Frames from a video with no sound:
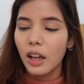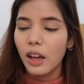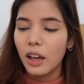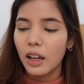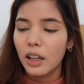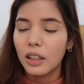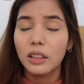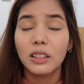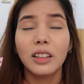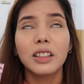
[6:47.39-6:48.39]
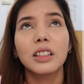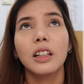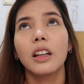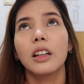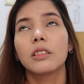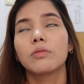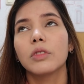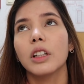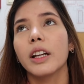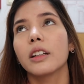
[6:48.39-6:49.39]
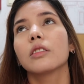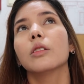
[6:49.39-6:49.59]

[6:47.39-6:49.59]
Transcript: and 3C, like,